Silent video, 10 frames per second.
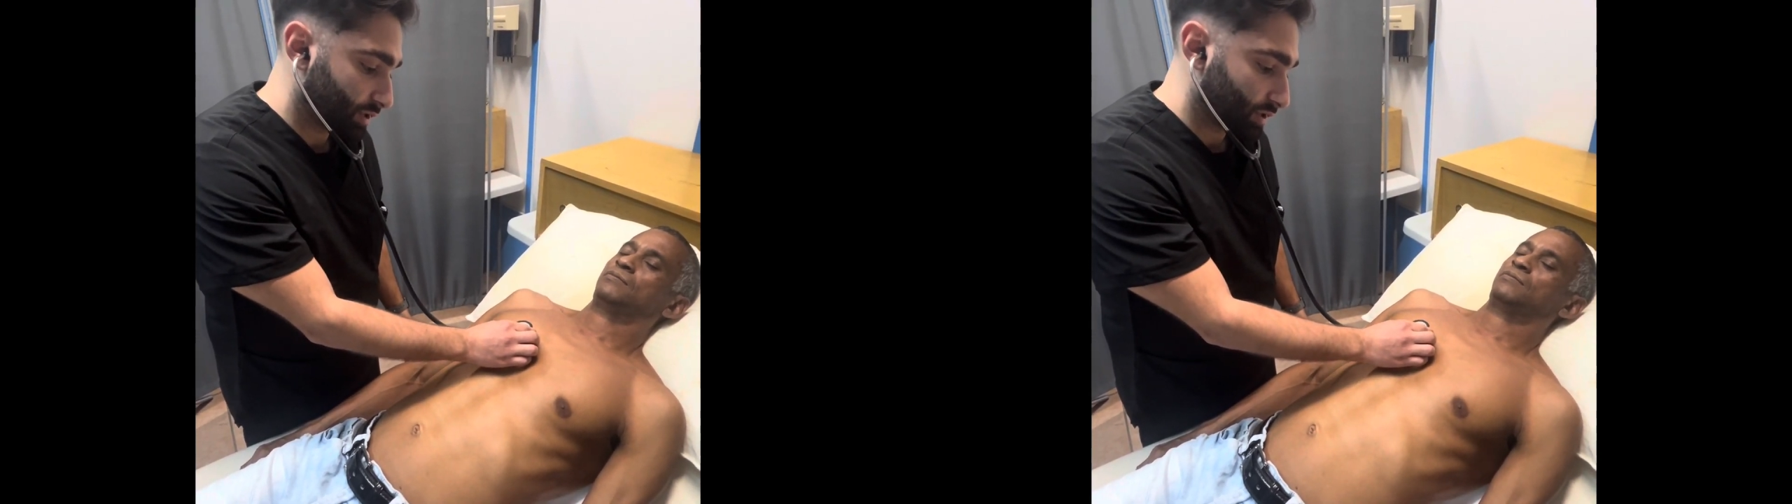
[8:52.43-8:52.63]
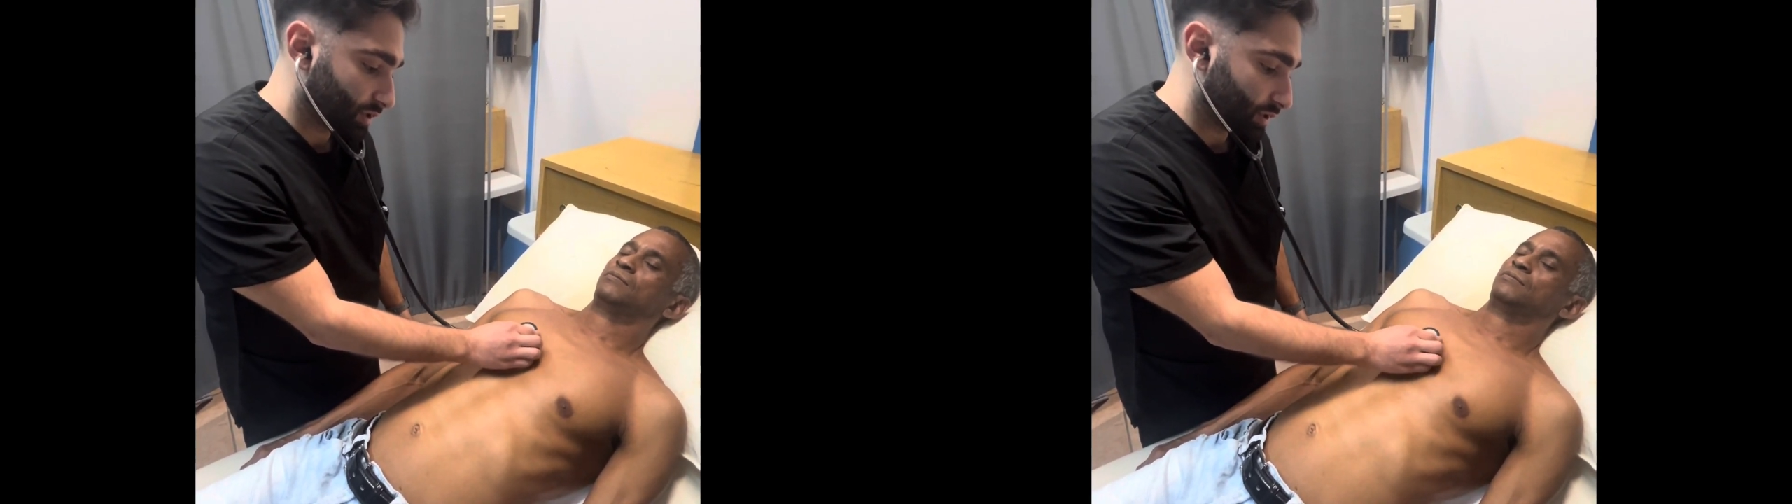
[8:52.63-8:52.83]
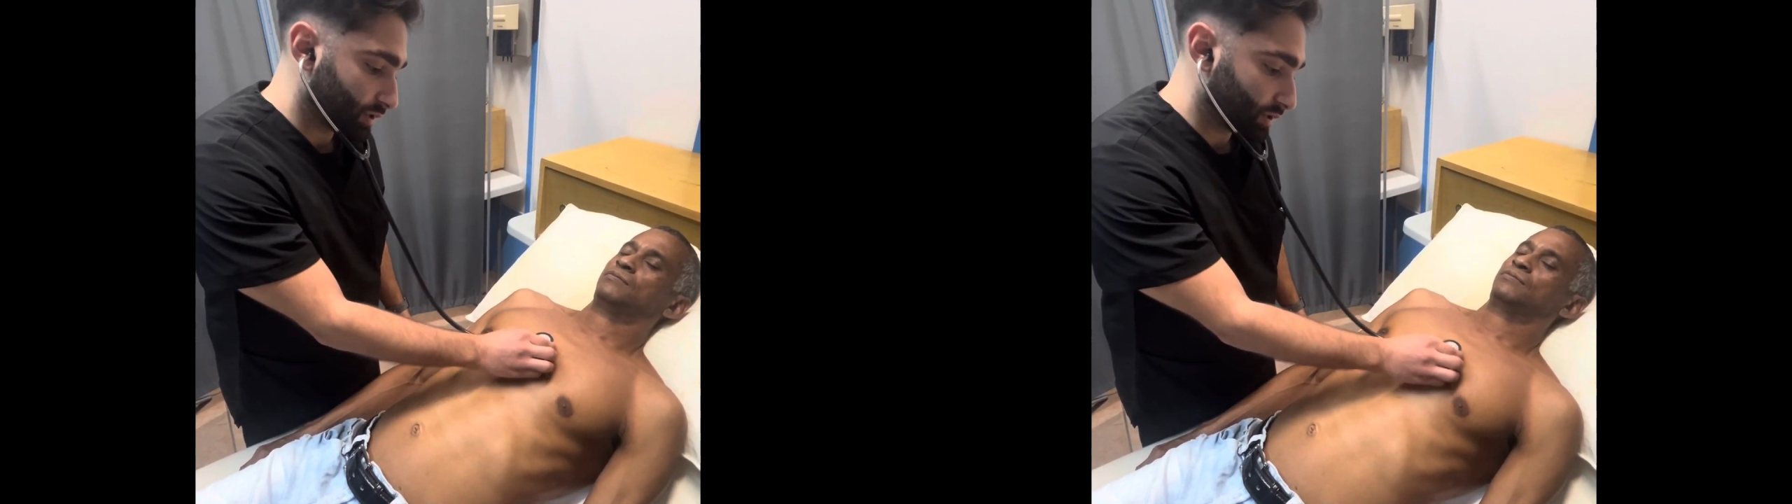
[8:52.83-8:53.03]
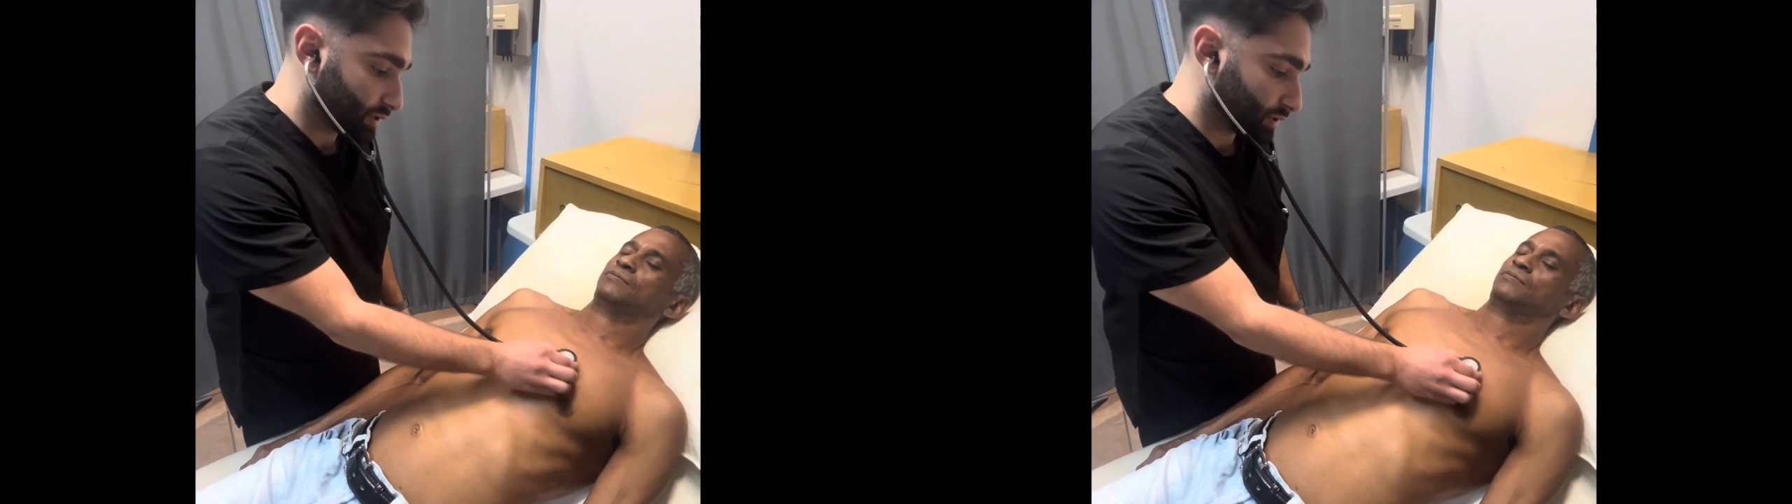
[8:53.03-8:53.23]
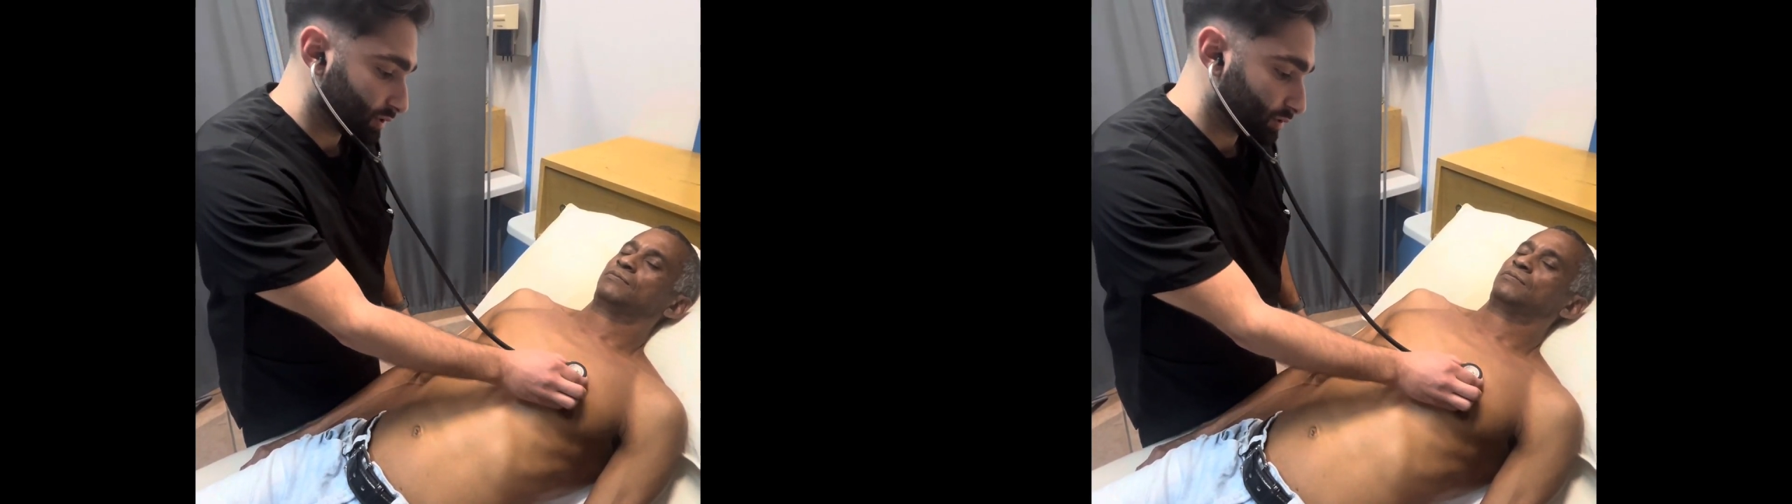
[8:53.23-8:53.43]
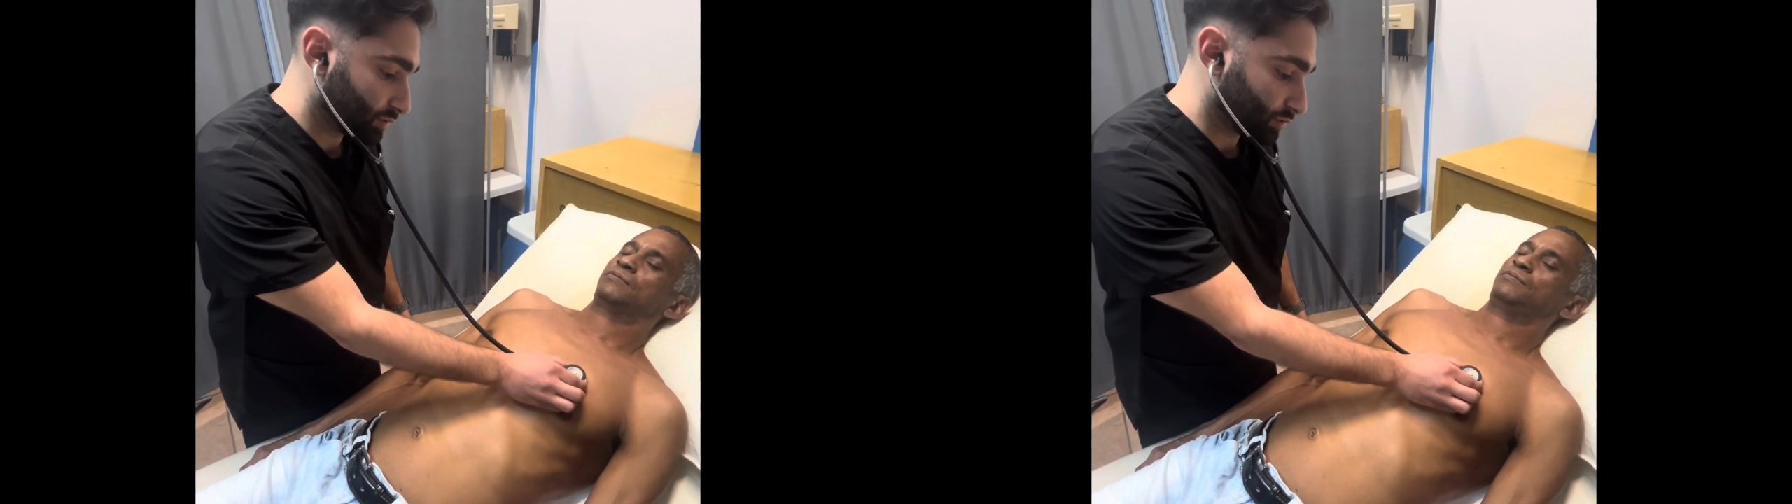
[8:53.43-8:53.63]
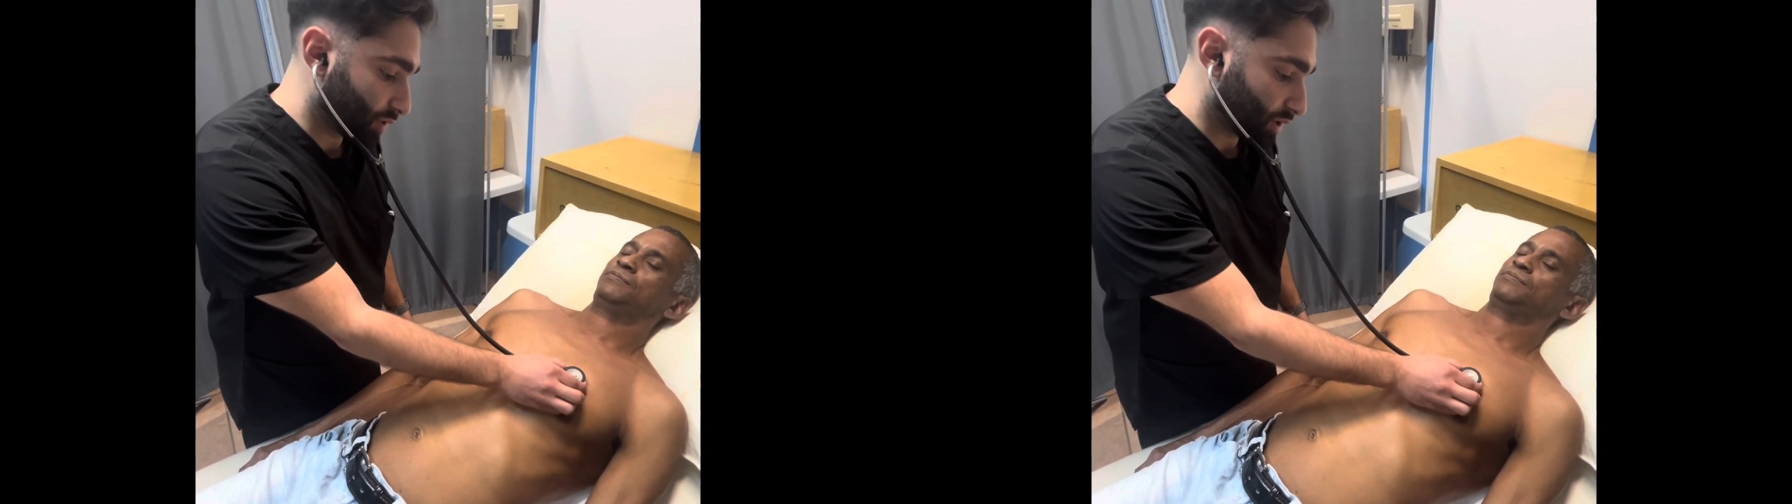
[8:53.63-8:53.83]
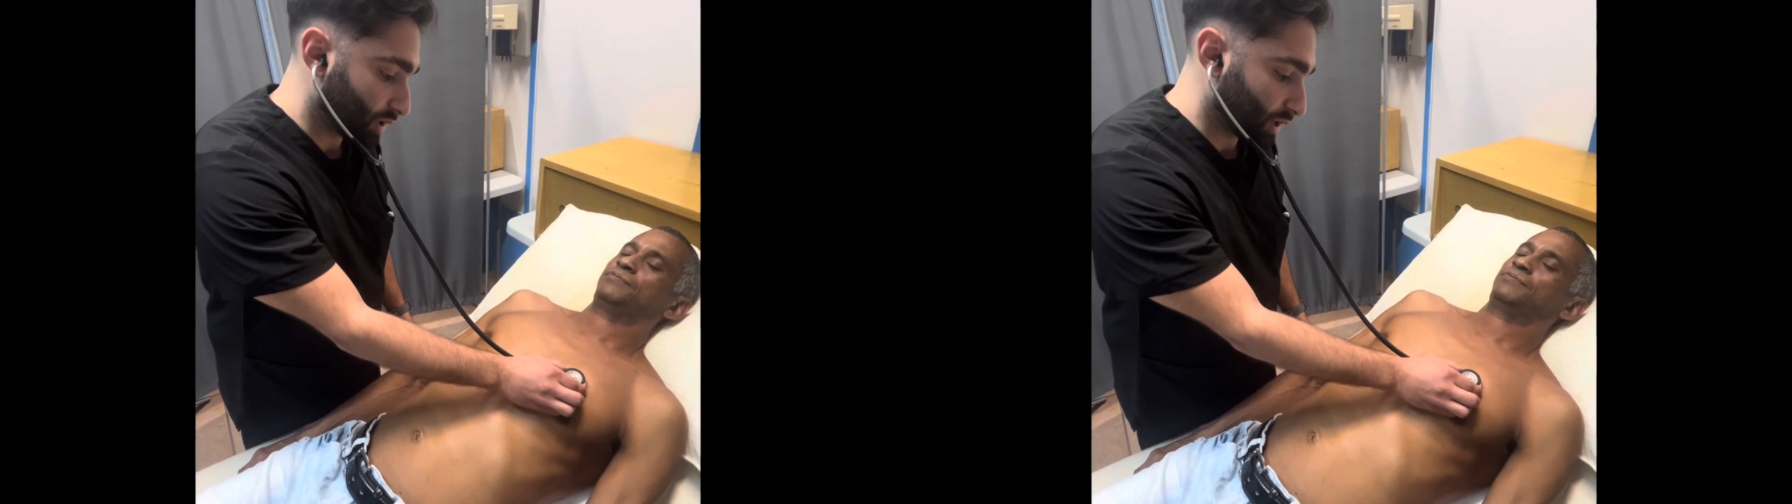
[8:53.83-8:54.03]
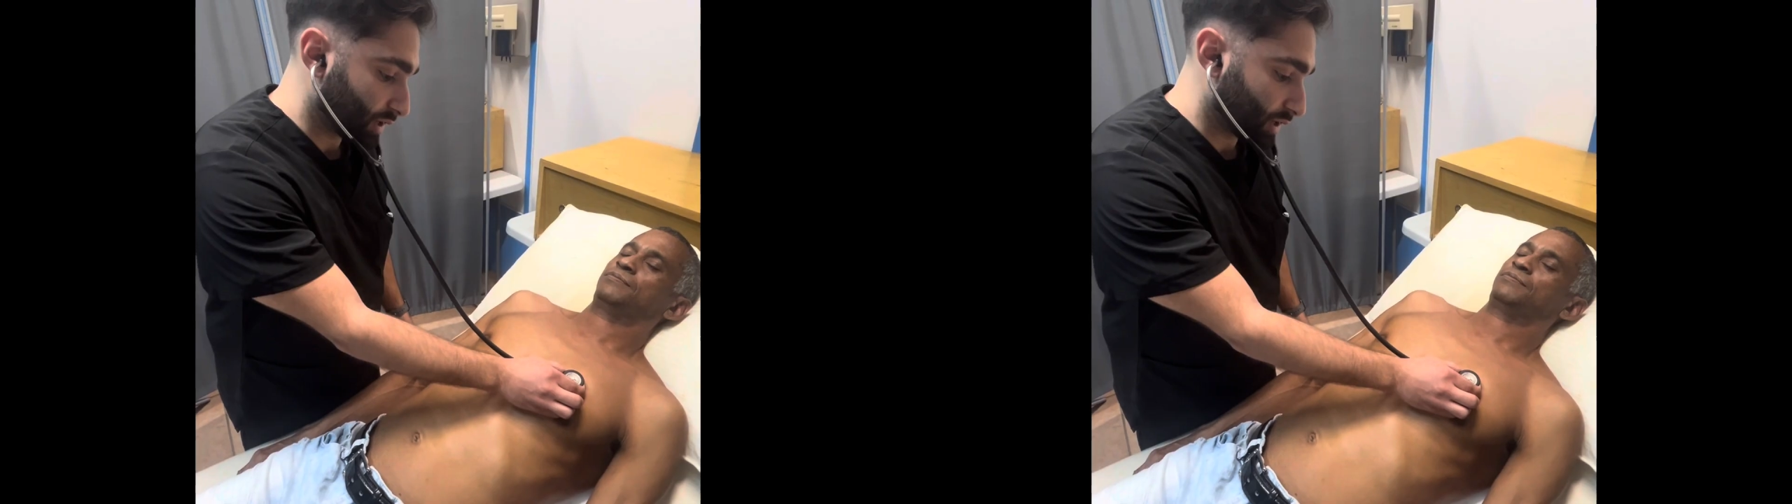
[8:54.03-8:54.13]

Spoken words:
transmitted voice sounds.